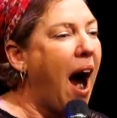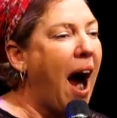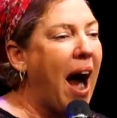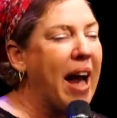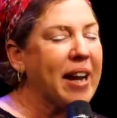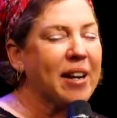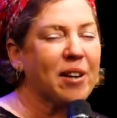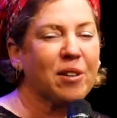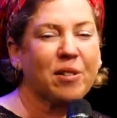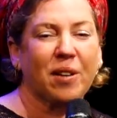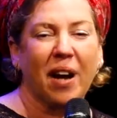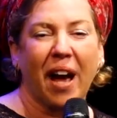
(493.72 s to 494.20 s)

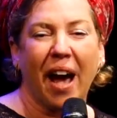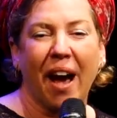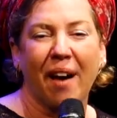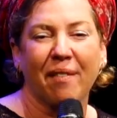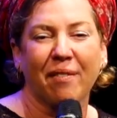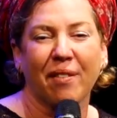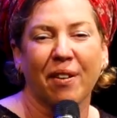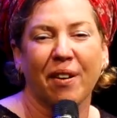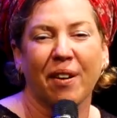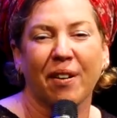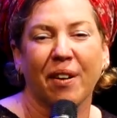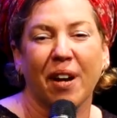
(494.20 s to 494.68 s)
I don't
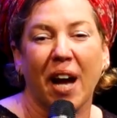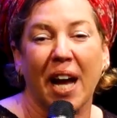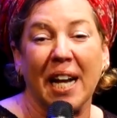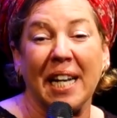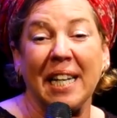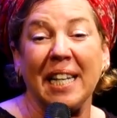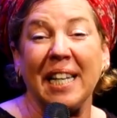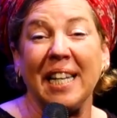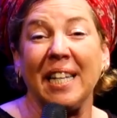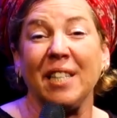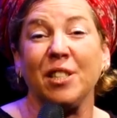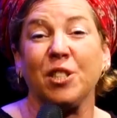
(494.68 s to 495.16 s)
have a
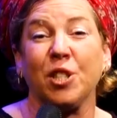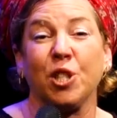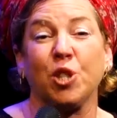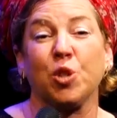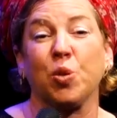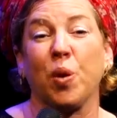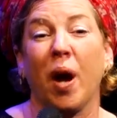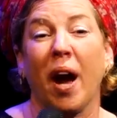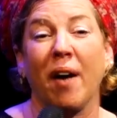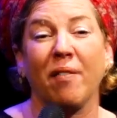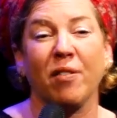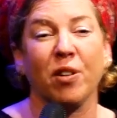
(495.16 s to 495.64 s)
need to
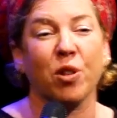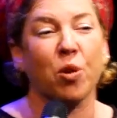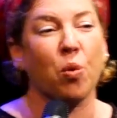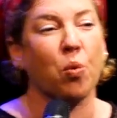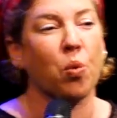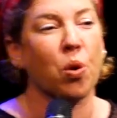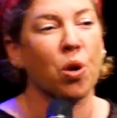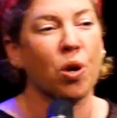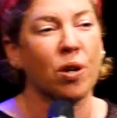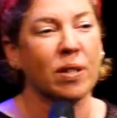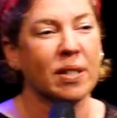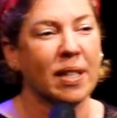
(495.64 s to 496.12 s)
travel the
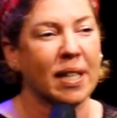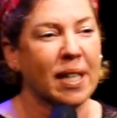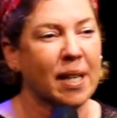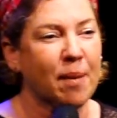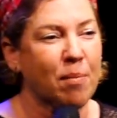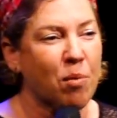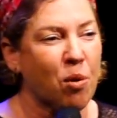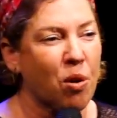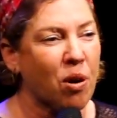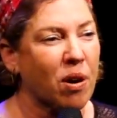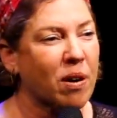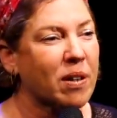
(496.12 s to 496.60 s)
world
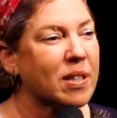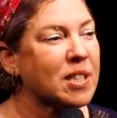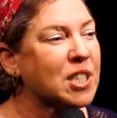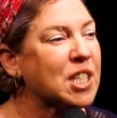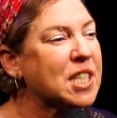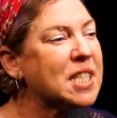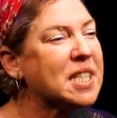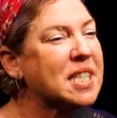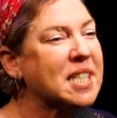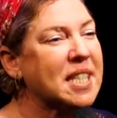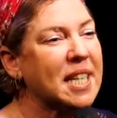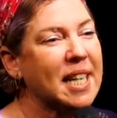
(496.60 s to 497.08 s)
anymore.
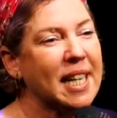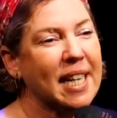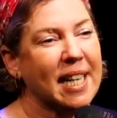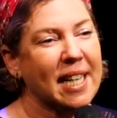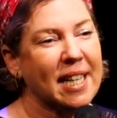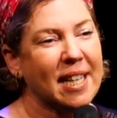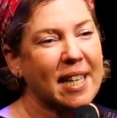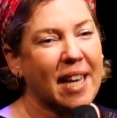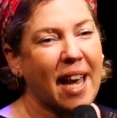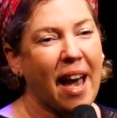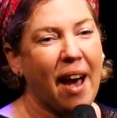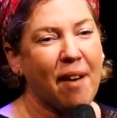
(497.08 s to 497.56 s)
Just sitting
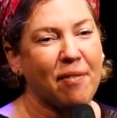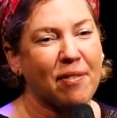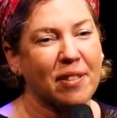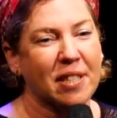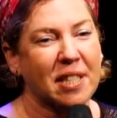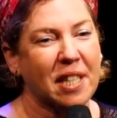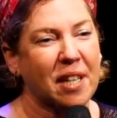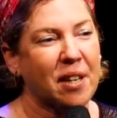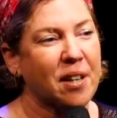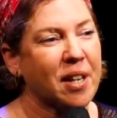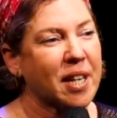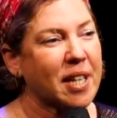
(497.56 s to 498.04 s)
in the
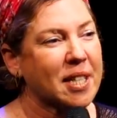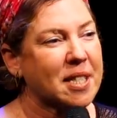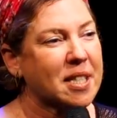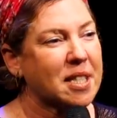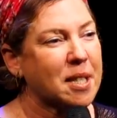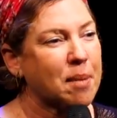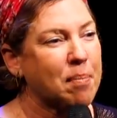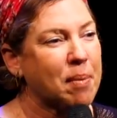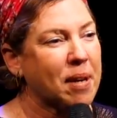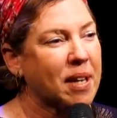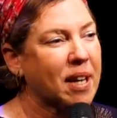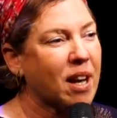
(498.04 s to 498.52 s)
cafeteria
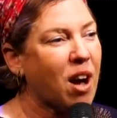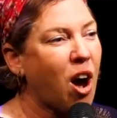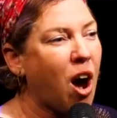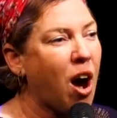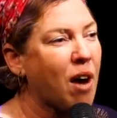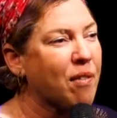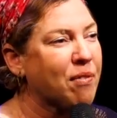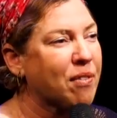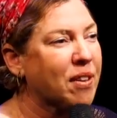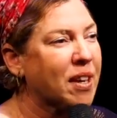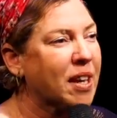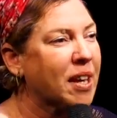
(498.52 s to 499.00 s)
sipping
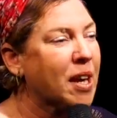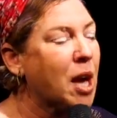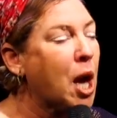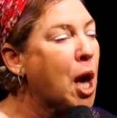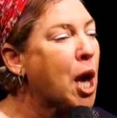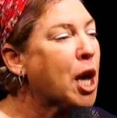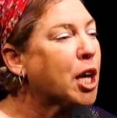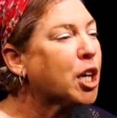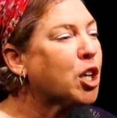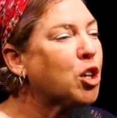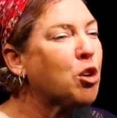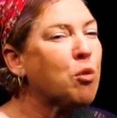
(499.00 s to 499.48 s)
coffee,
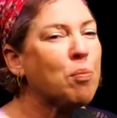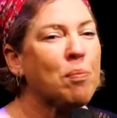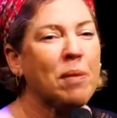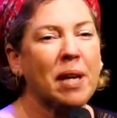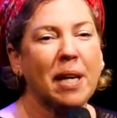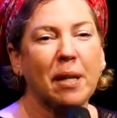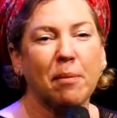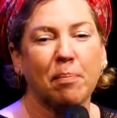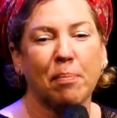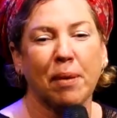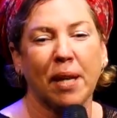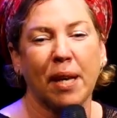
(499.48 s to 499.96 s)
you
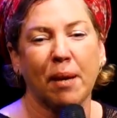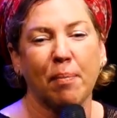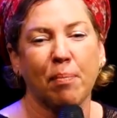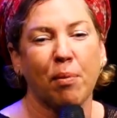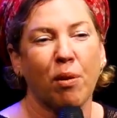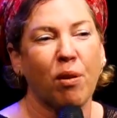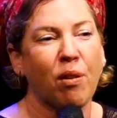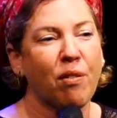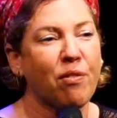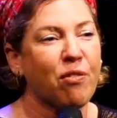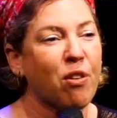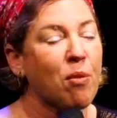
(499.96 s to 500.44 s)
meet
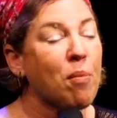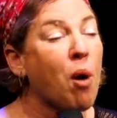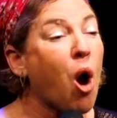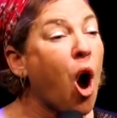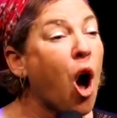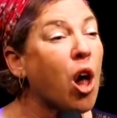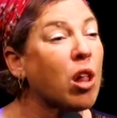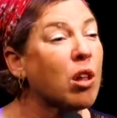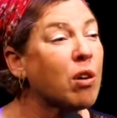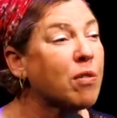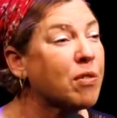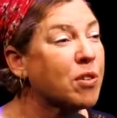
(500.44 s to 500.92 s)
people from
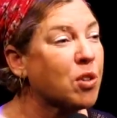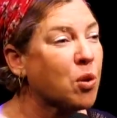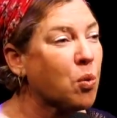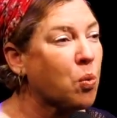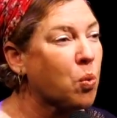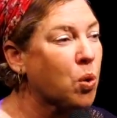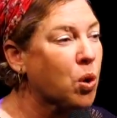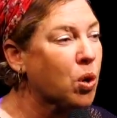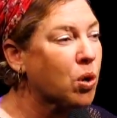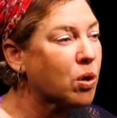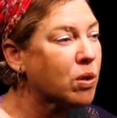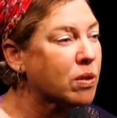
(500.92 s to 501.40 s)
all over the
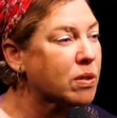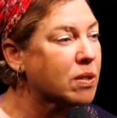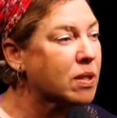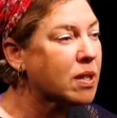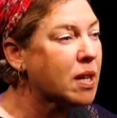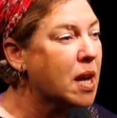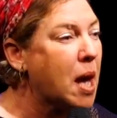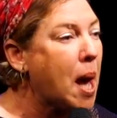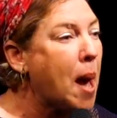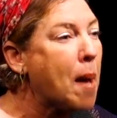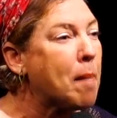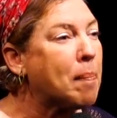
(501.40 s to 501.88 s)
world.
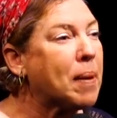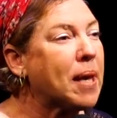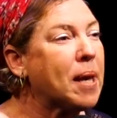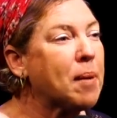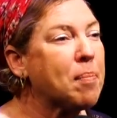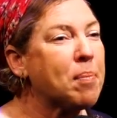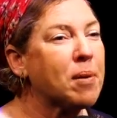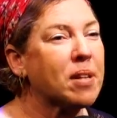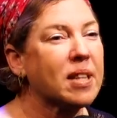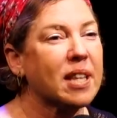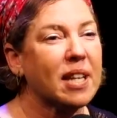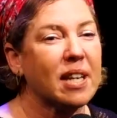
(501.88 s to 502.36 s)

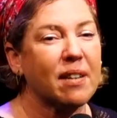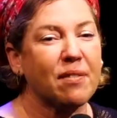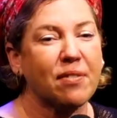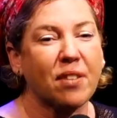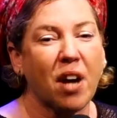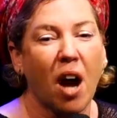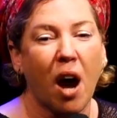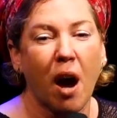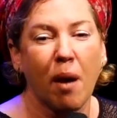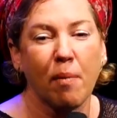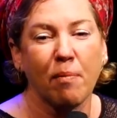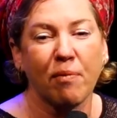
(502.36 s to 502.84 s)
People that have
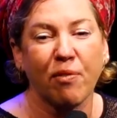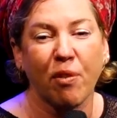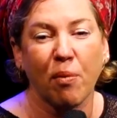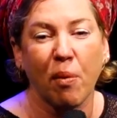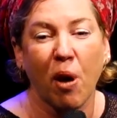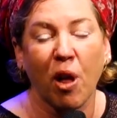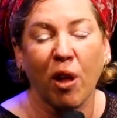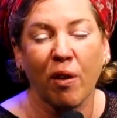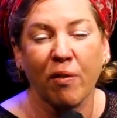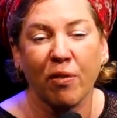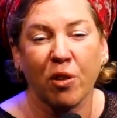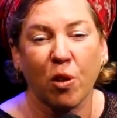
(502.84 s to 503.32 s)
come from
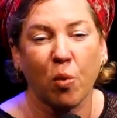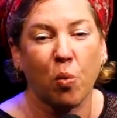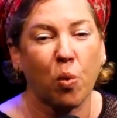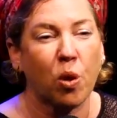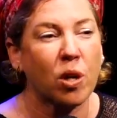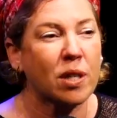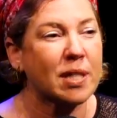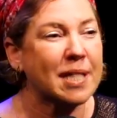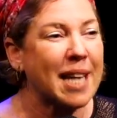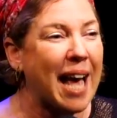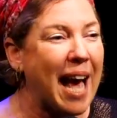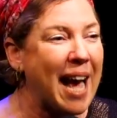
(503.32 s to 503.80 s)
all over the
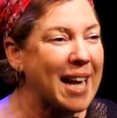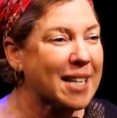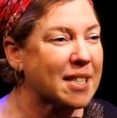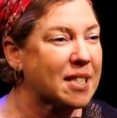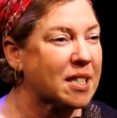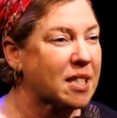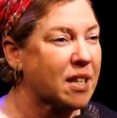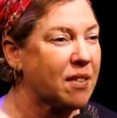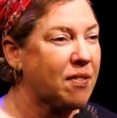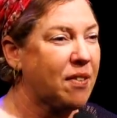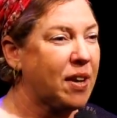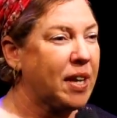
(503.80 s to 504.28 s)
world to
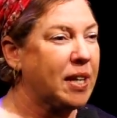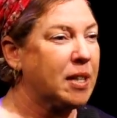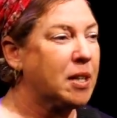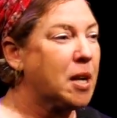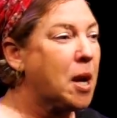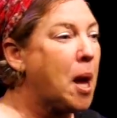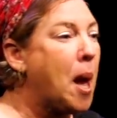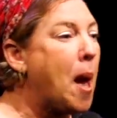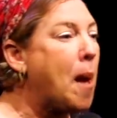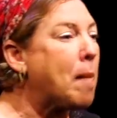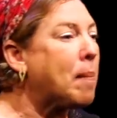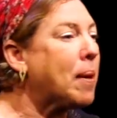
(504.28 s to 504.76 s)
excavate.
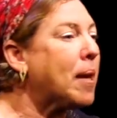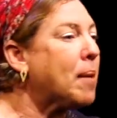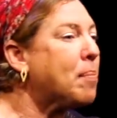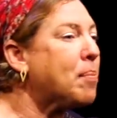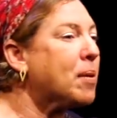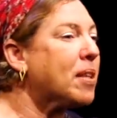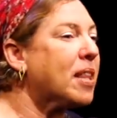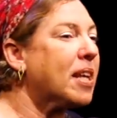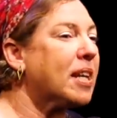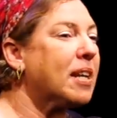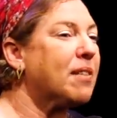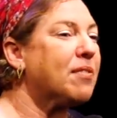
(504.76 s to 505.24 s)

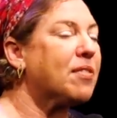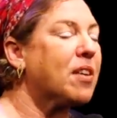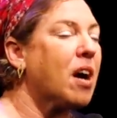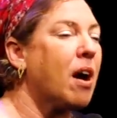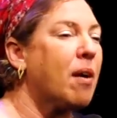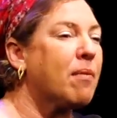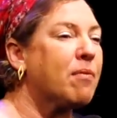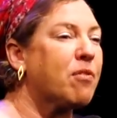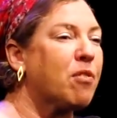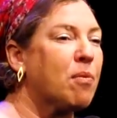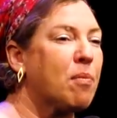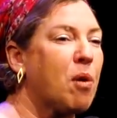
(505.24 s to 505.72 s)
People that have
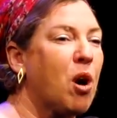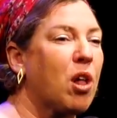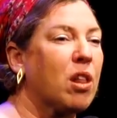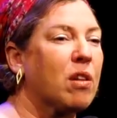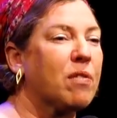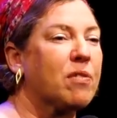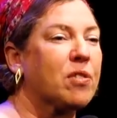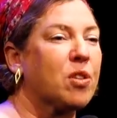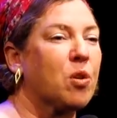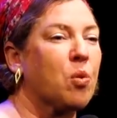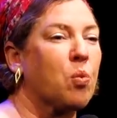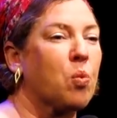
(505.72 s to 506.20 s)
come from all
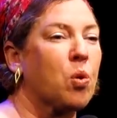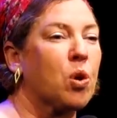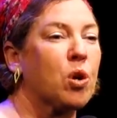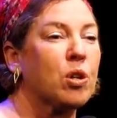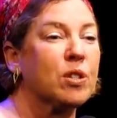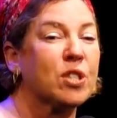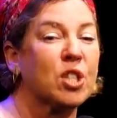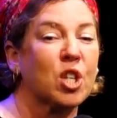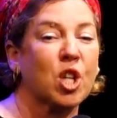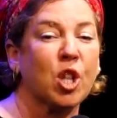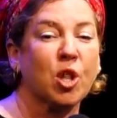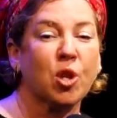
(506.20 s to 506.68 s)
over the
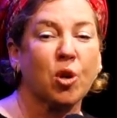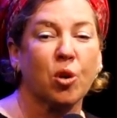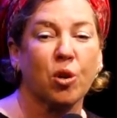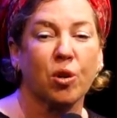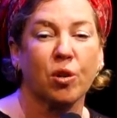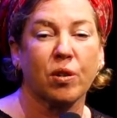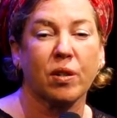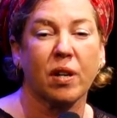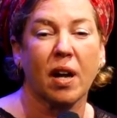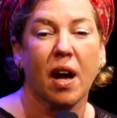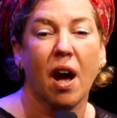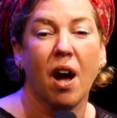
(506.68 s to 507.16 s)
world to
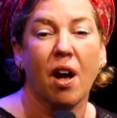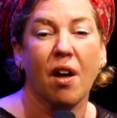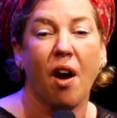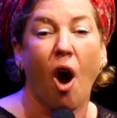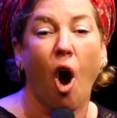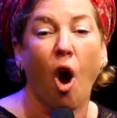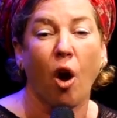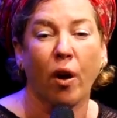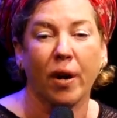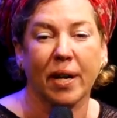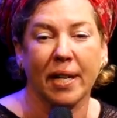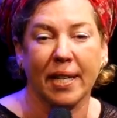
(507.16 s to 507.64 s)
learn
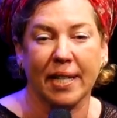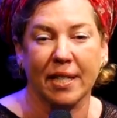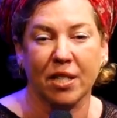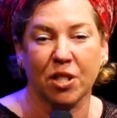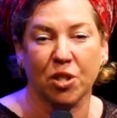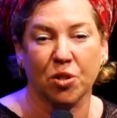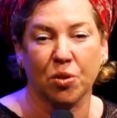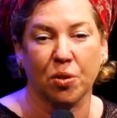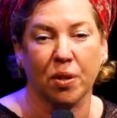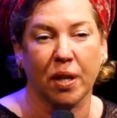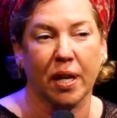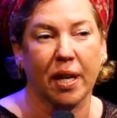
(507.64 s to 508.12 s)
our
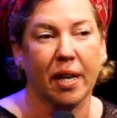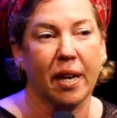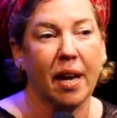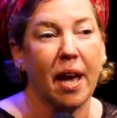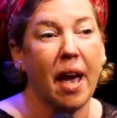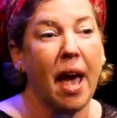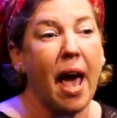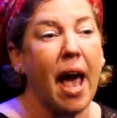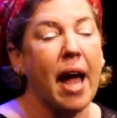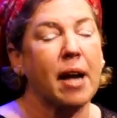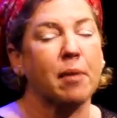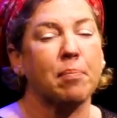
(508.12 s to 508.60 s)
history.
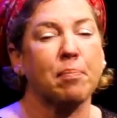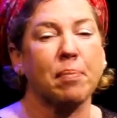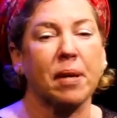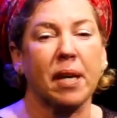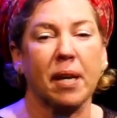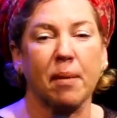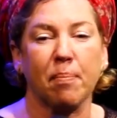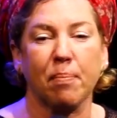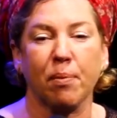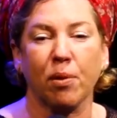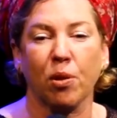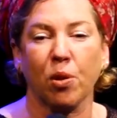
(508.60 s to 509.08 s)
And
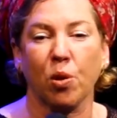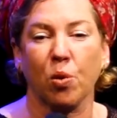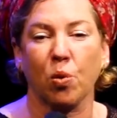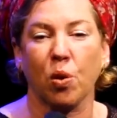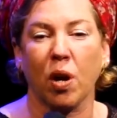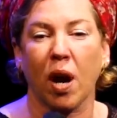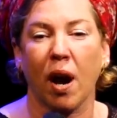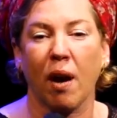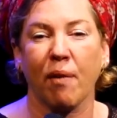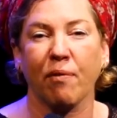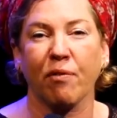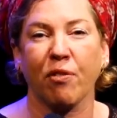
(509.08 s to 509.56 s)
people who
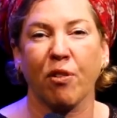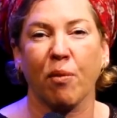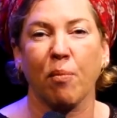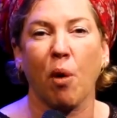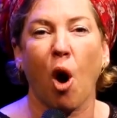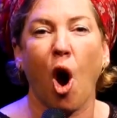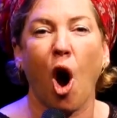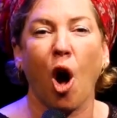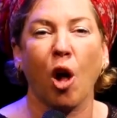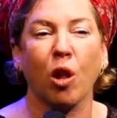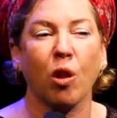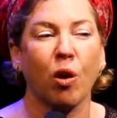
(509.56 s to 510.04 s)
come from
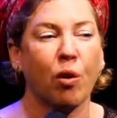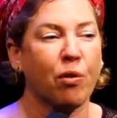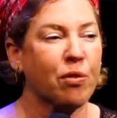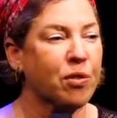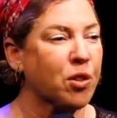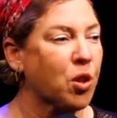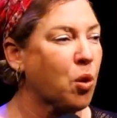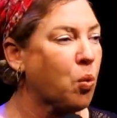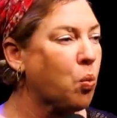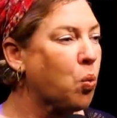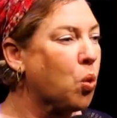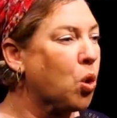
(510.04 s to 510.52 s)
all over
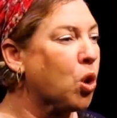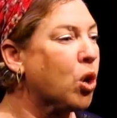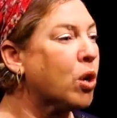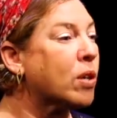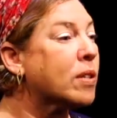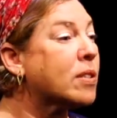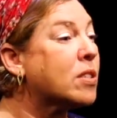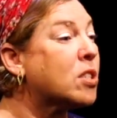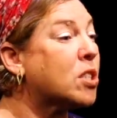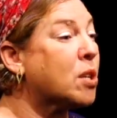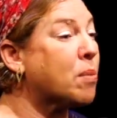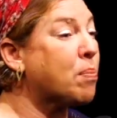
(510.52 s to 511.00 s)
the
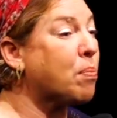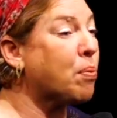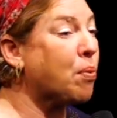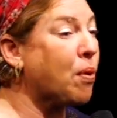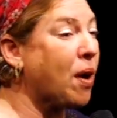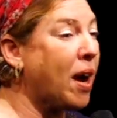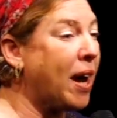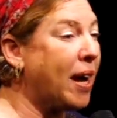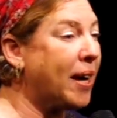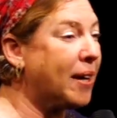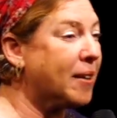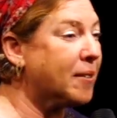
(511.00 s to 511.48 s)
world to
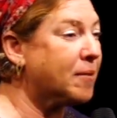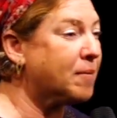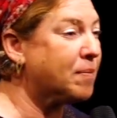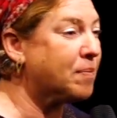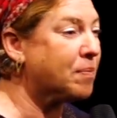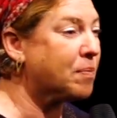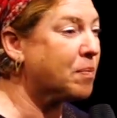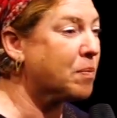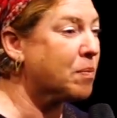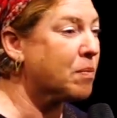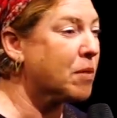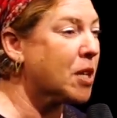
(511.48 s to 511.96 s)
pray.
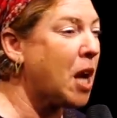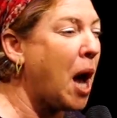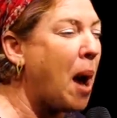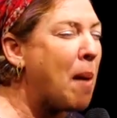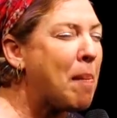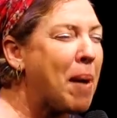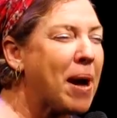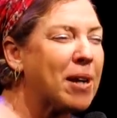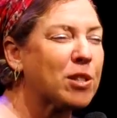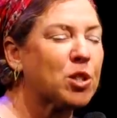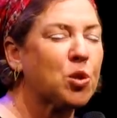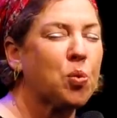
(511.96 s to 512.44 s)

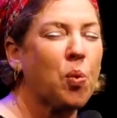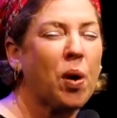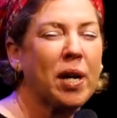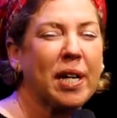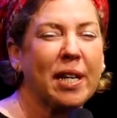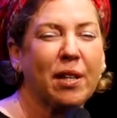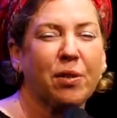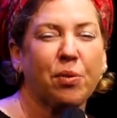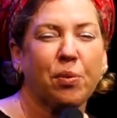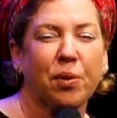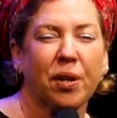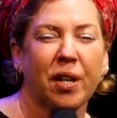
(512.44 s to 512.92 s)
About
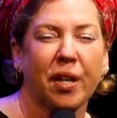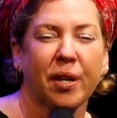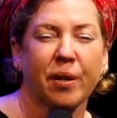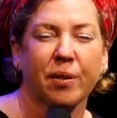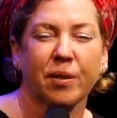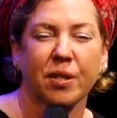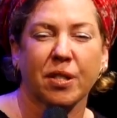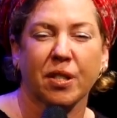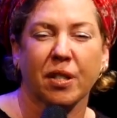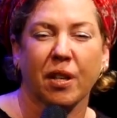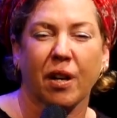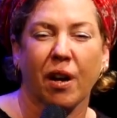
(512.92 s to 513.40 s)
23
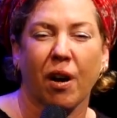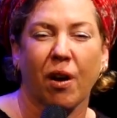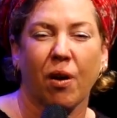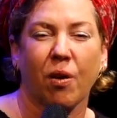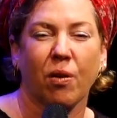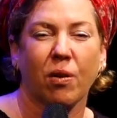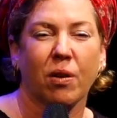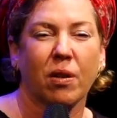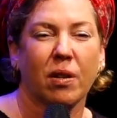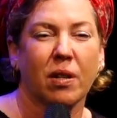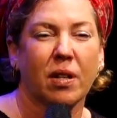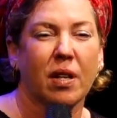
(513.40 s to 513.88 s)
years
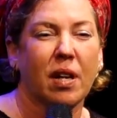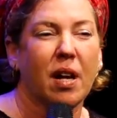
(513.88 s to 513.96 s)
ago,